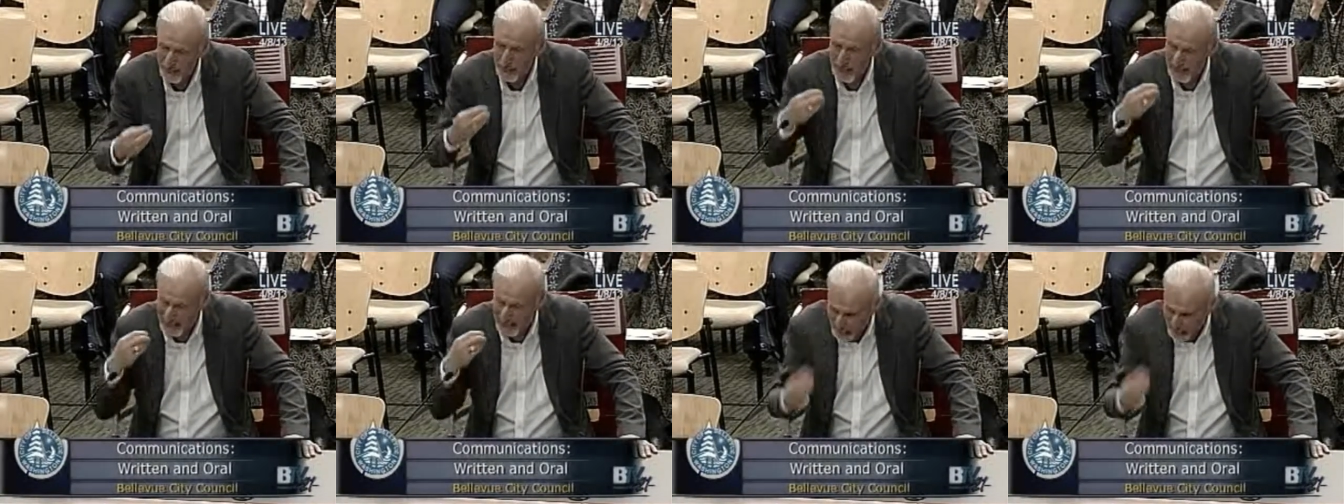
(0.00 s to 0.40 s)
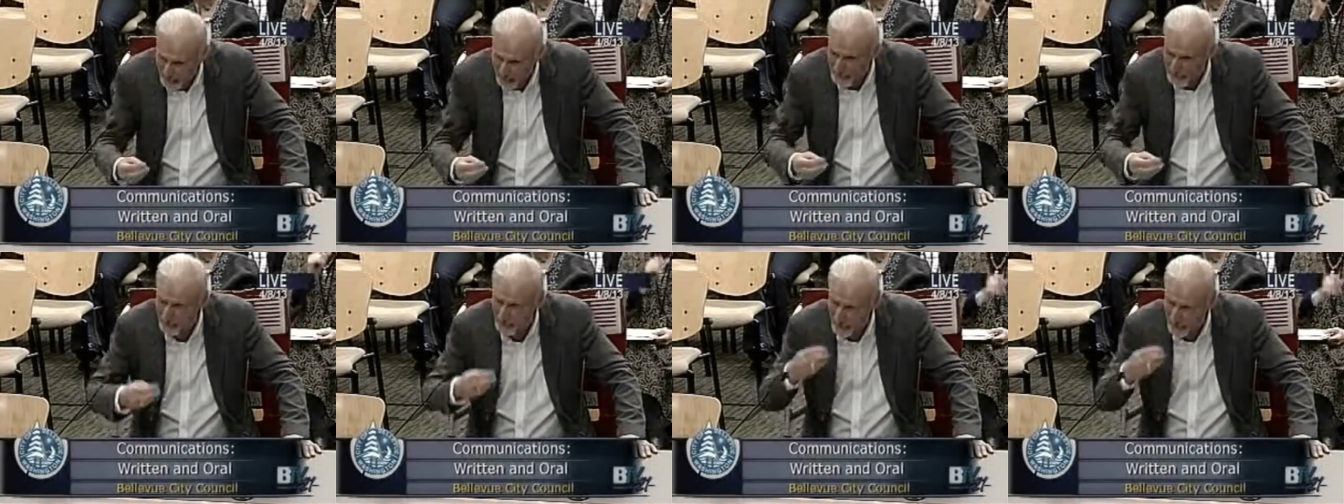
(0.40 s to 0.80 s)
in
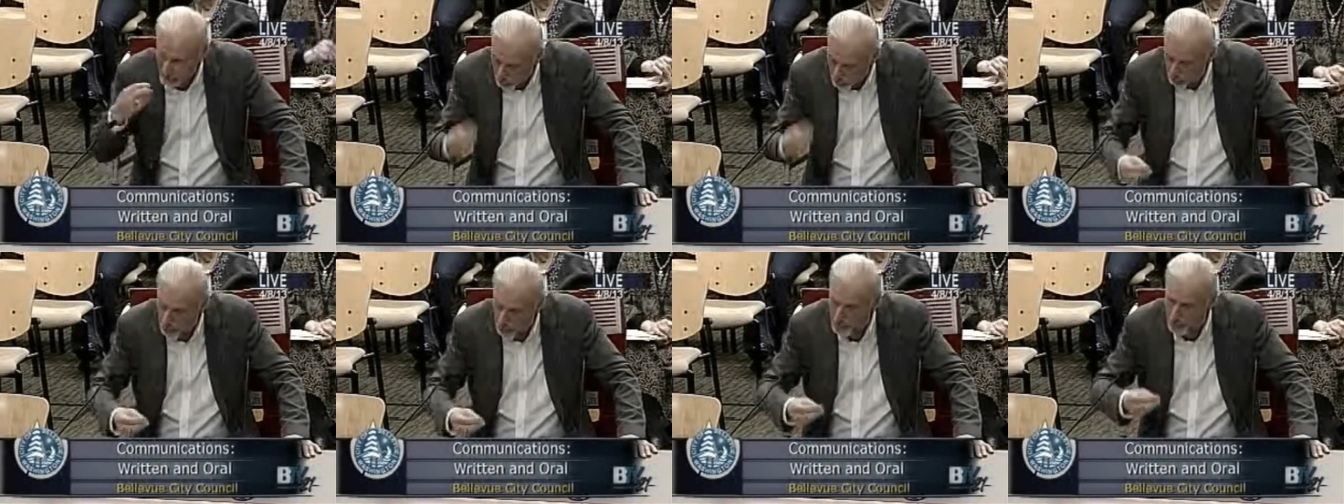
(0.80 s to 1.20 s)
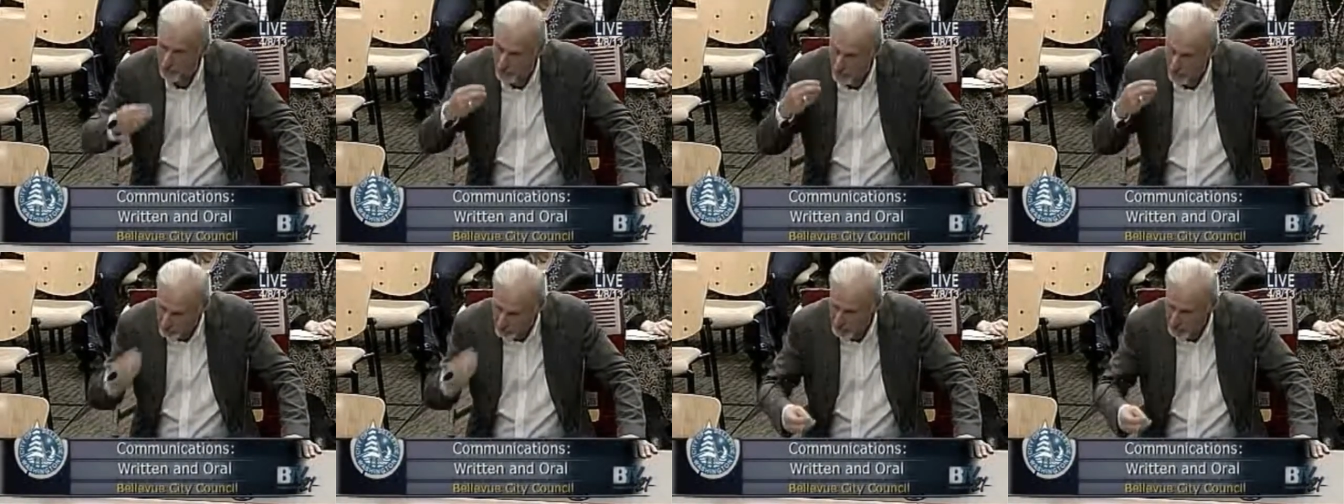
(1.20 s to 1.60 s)
every
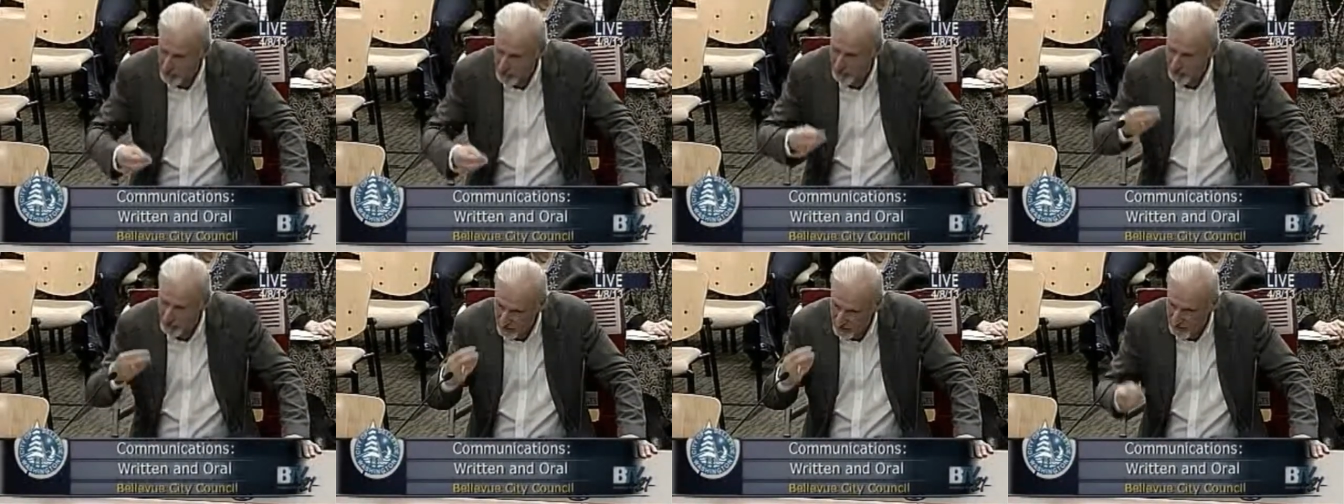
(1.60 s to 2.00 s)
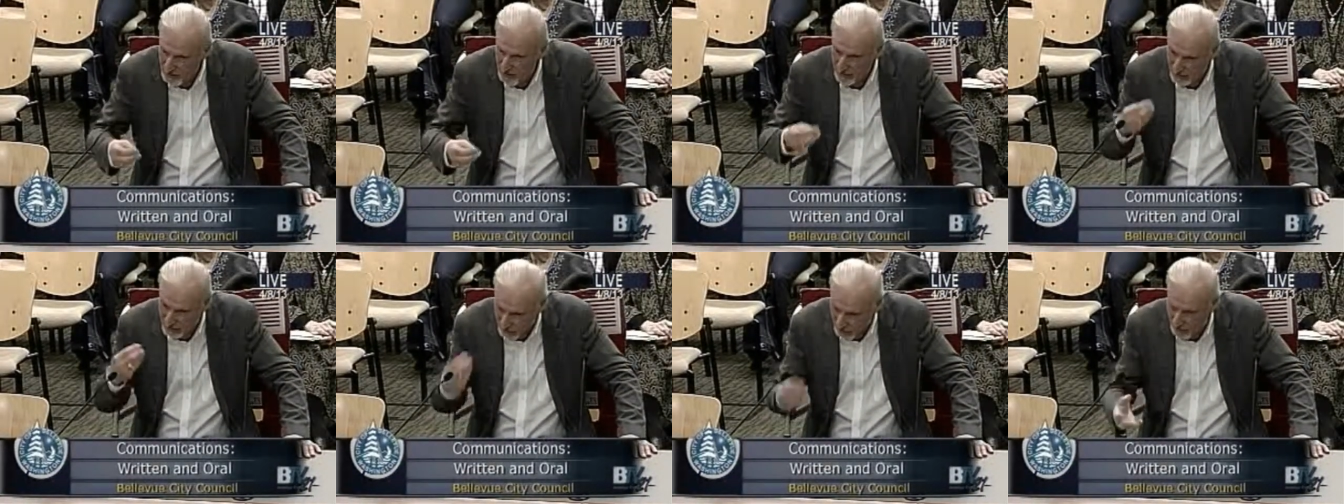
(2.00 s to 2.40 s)
council meeting
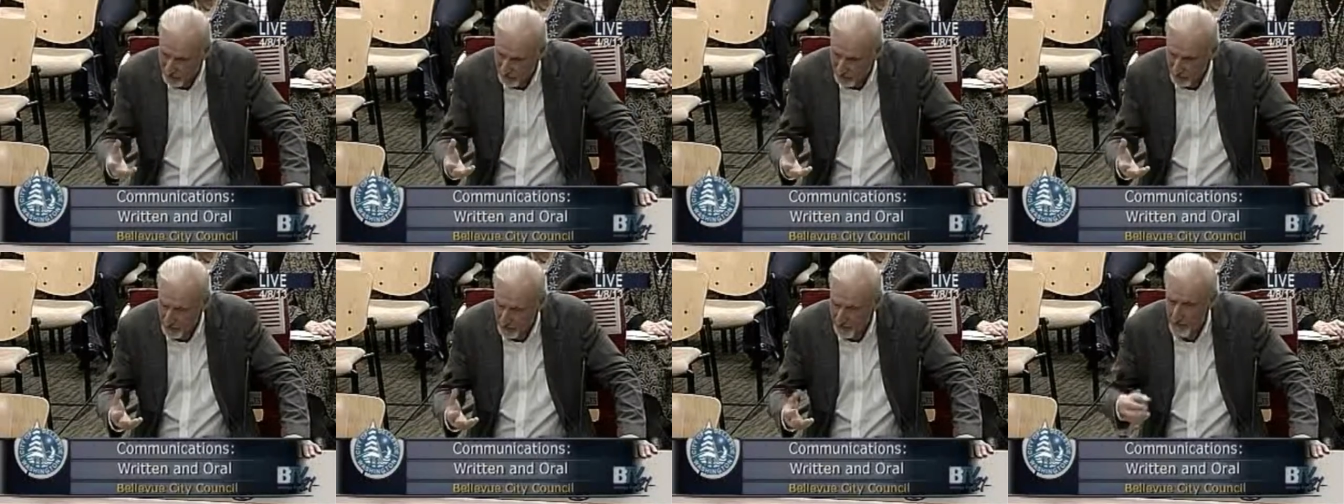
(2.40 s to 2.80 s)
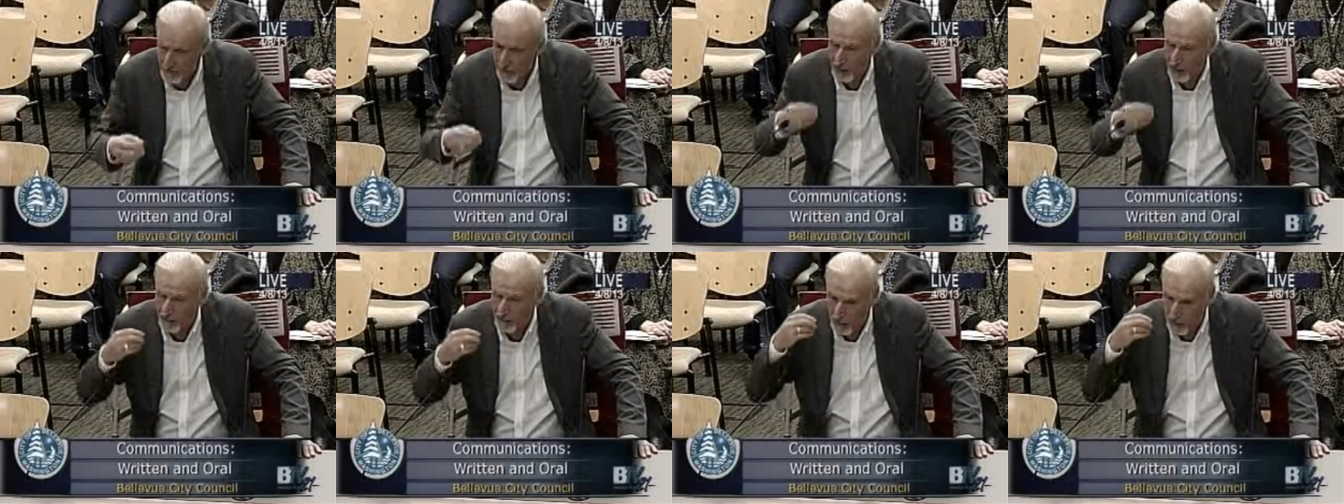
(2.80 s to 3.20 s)
in country
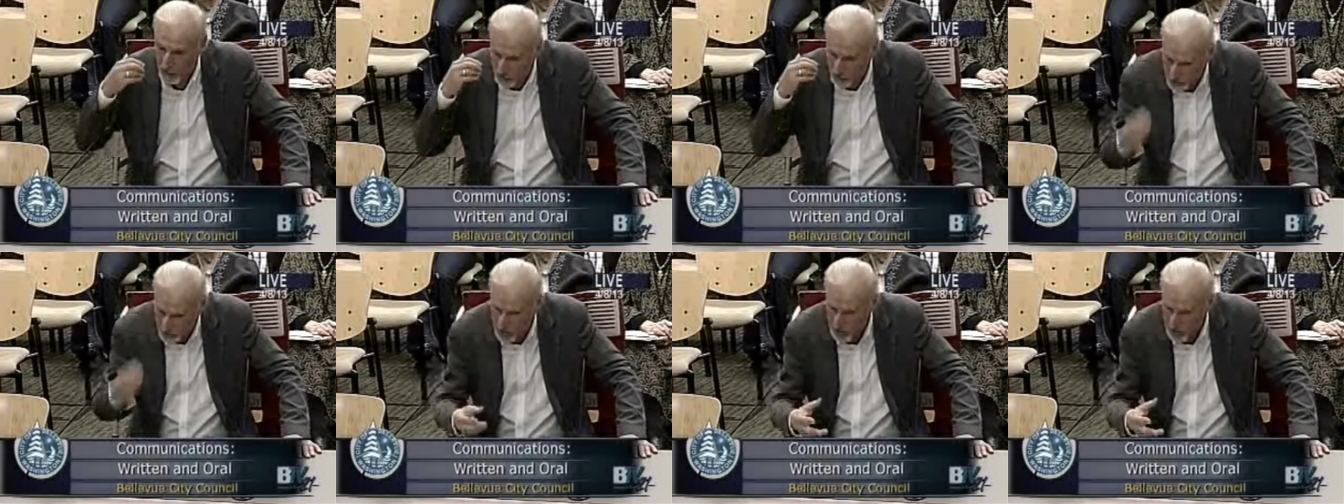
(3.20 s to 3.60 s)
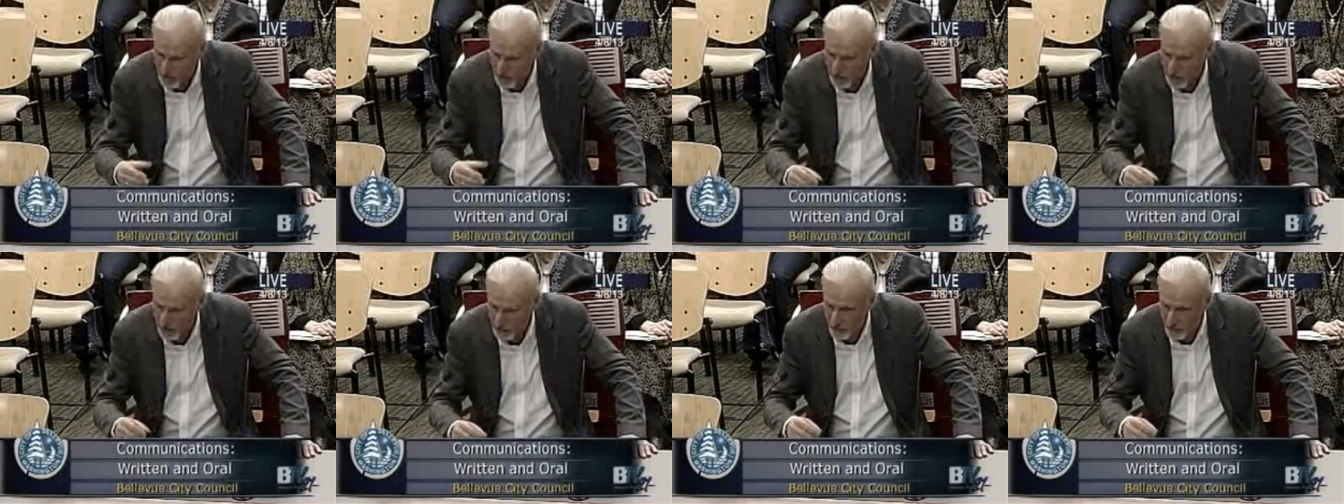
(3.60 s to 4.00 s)
about
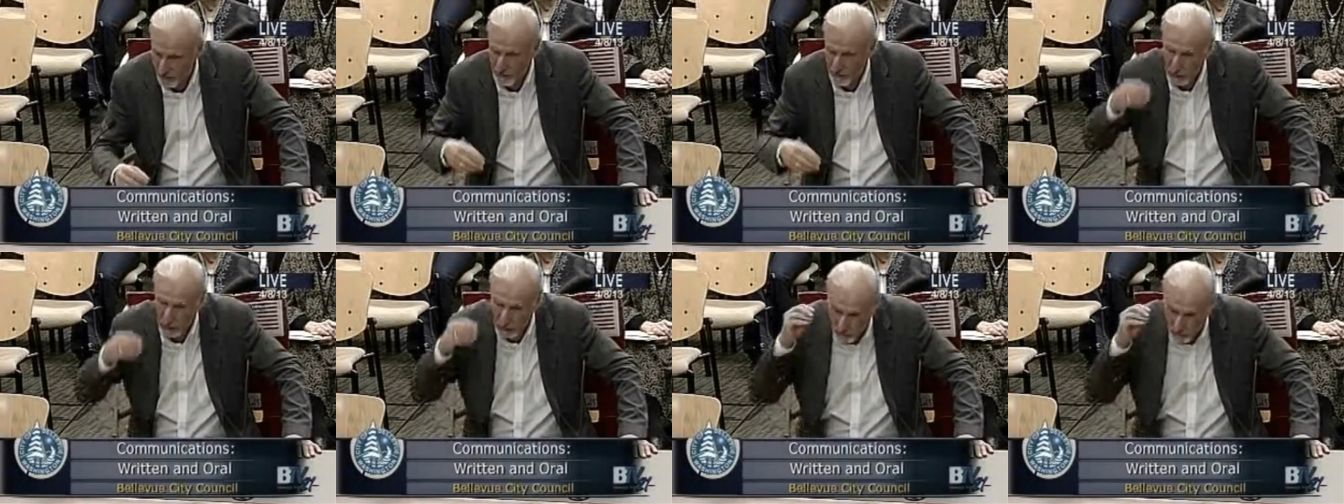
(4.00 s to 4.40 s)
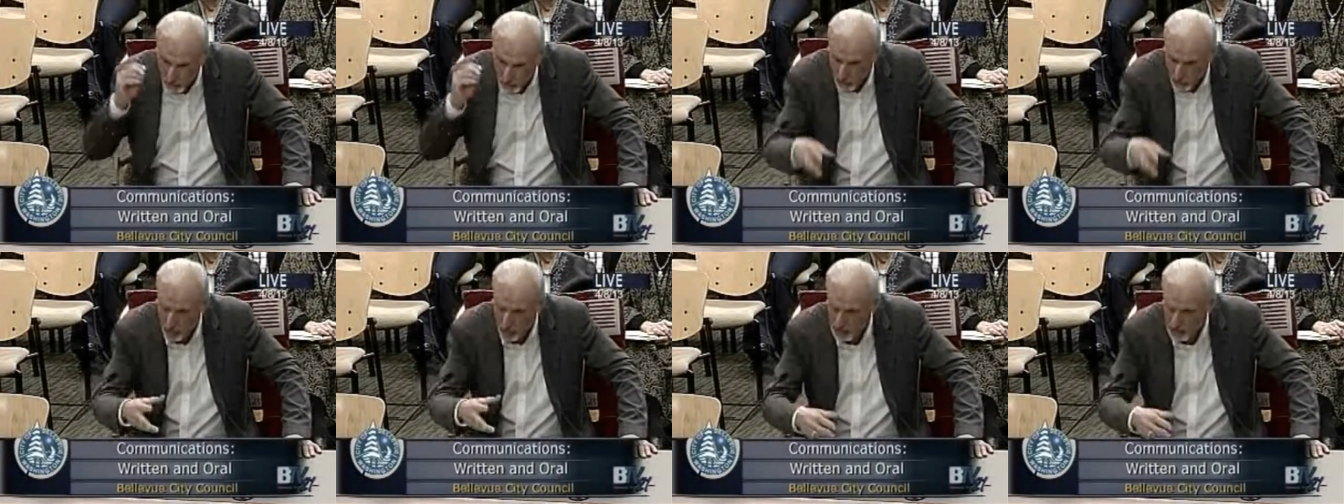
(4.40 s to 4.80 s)
agenda, about
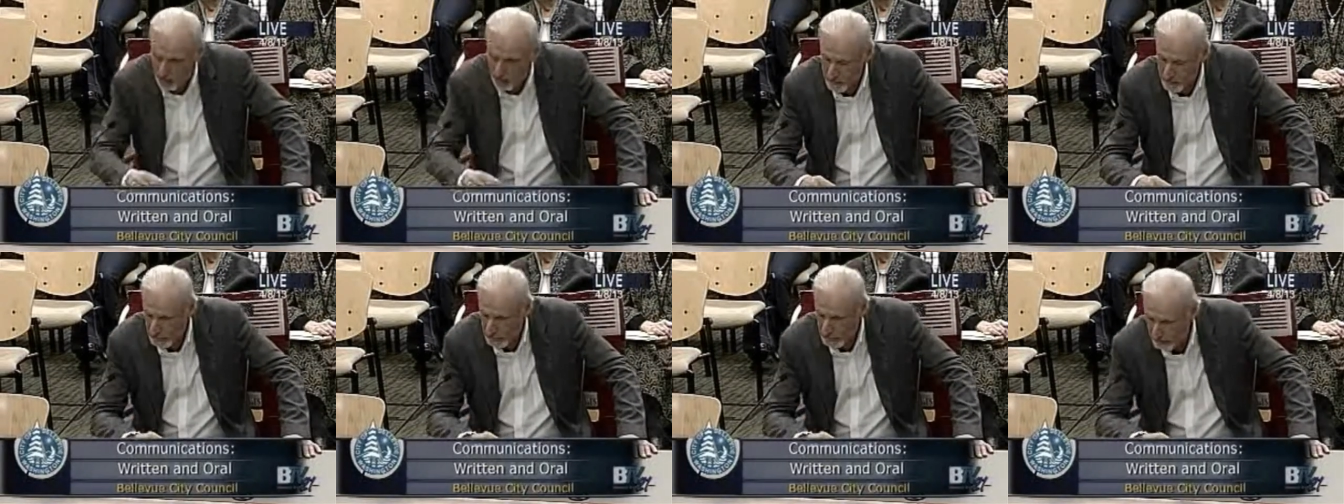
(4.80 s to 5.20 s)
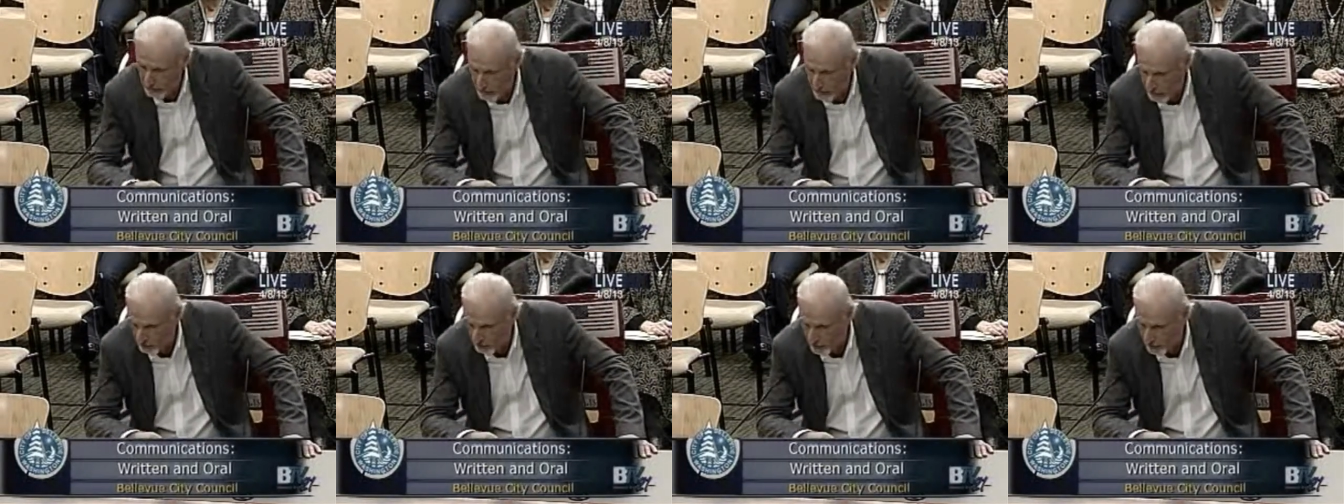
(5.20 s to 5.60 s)
problem what is we
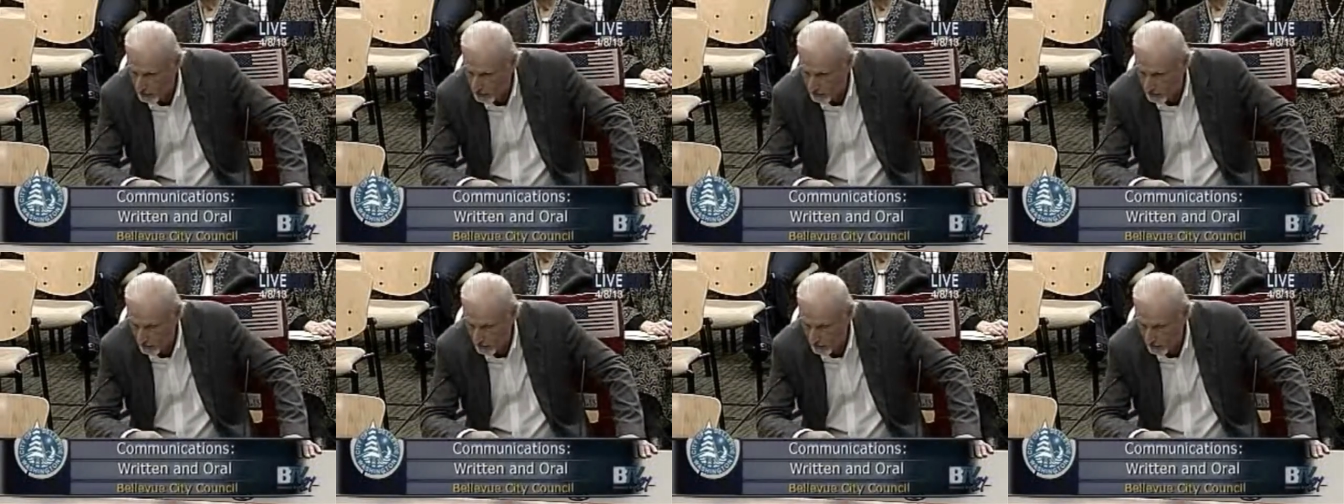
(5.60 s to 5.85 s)
have.